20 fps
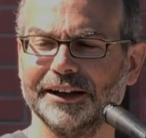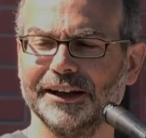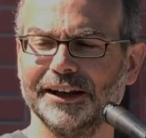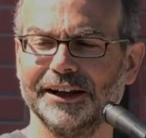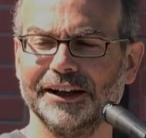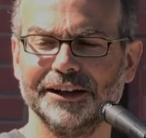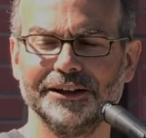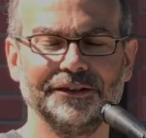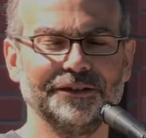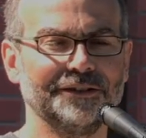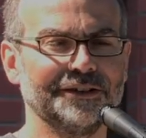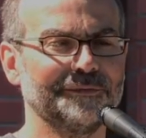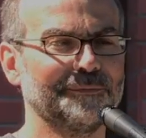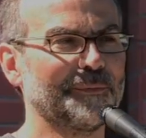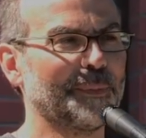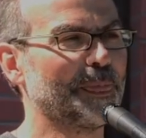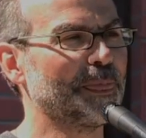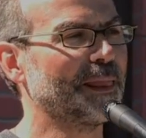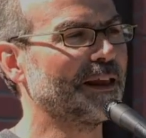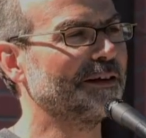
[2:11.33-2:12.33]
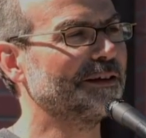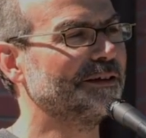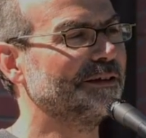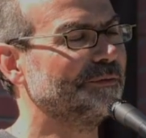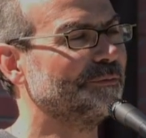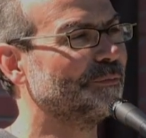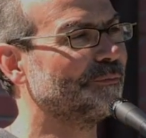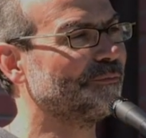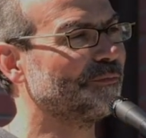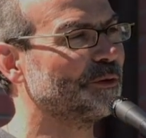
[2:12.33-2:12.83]
And
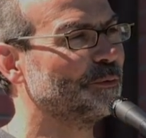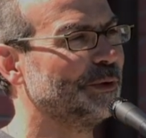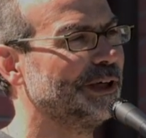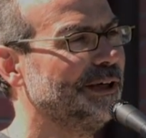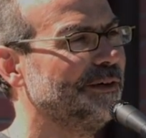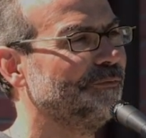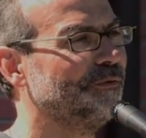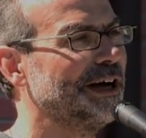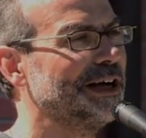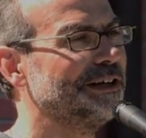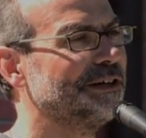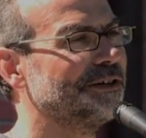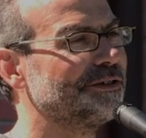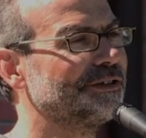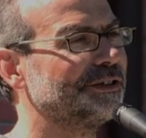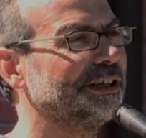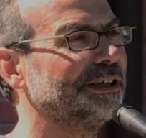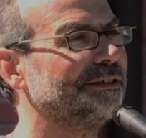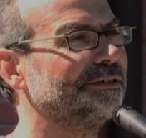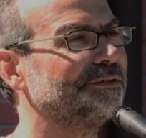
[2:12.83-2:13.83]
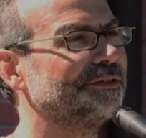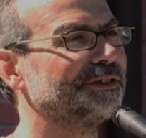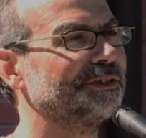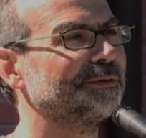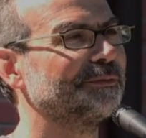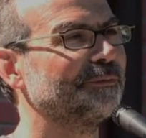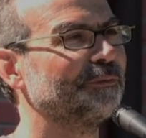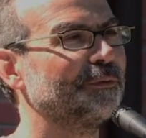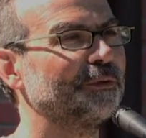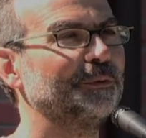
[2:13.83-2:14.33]
we find
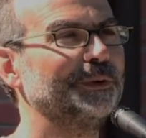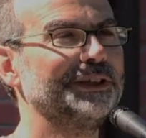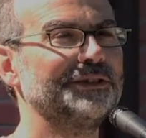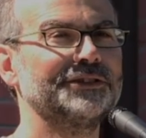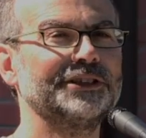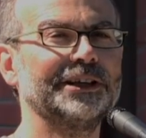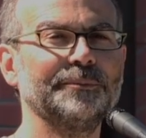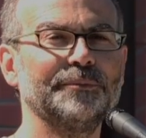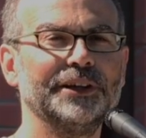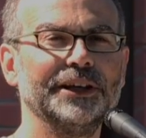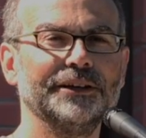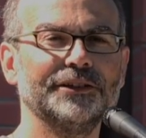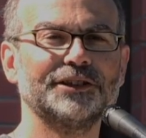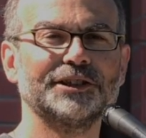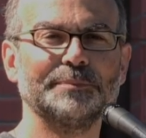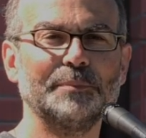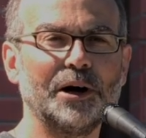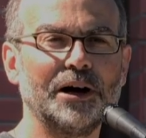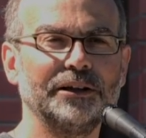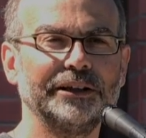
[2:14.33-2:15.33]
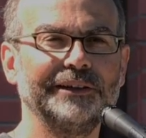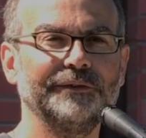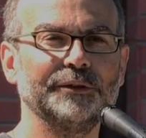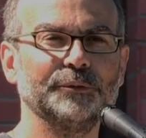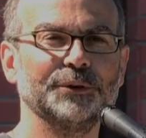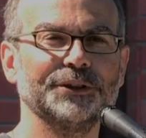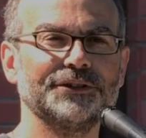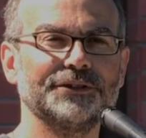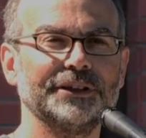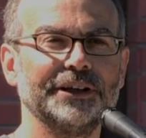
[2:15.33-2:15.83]
ourselves, when something small even
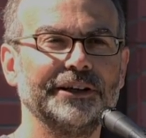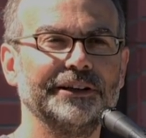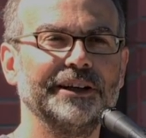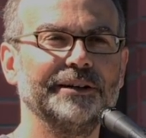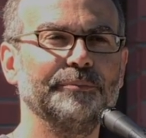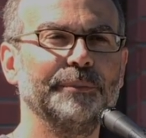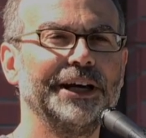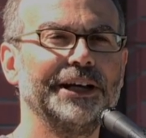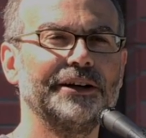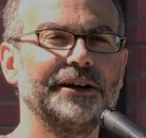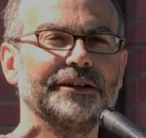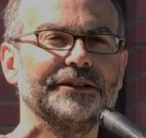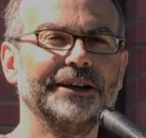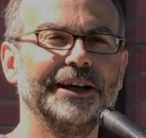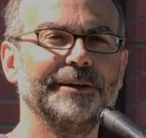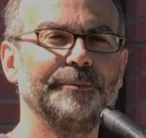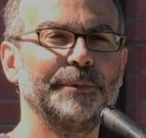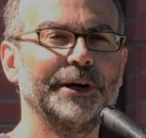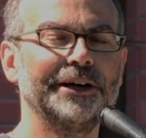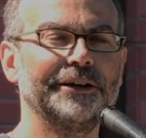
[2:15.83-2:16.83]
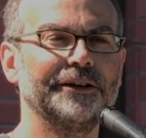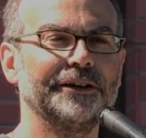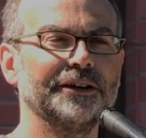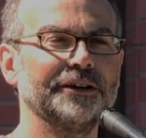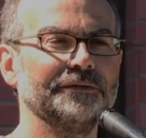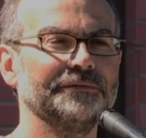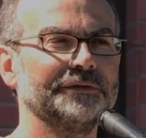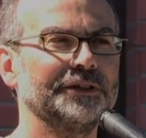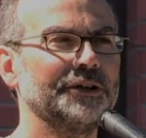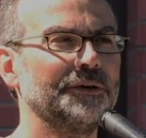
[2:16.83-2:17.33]
was done that made our day better,
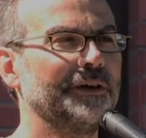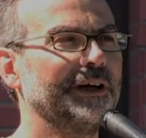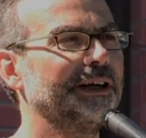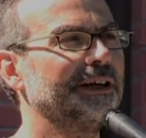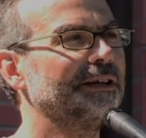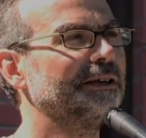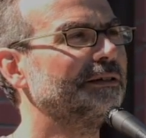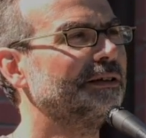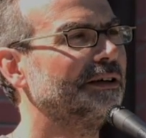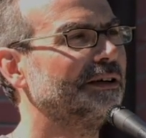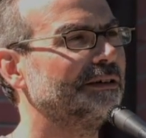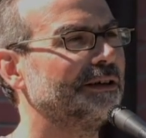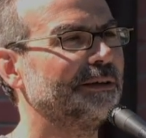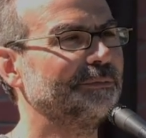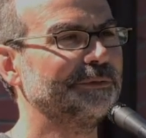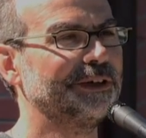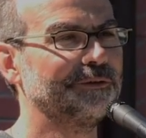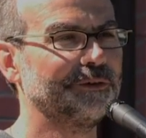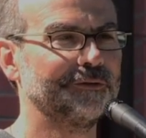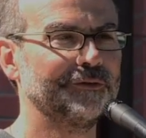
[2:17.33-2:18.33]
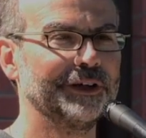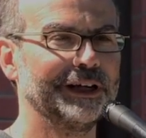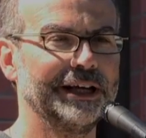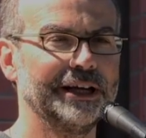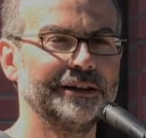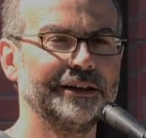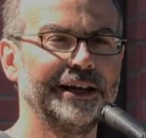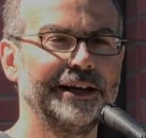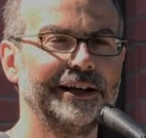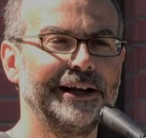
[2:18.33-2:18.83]
going, oh, I'll never
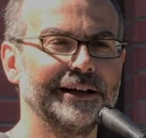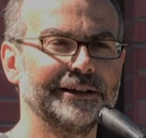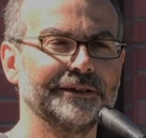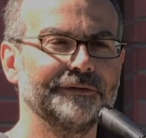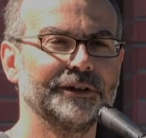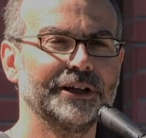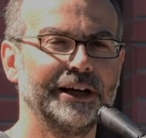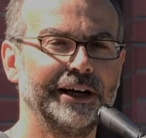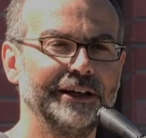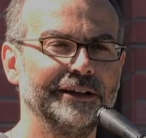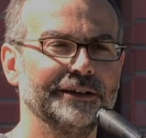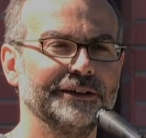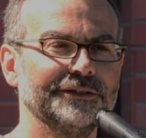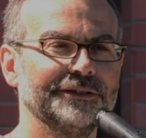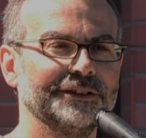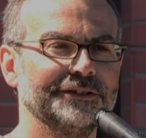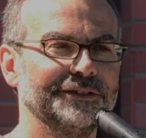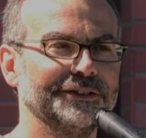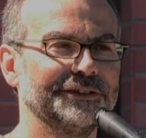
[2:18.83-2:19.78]
forget that act of kindness.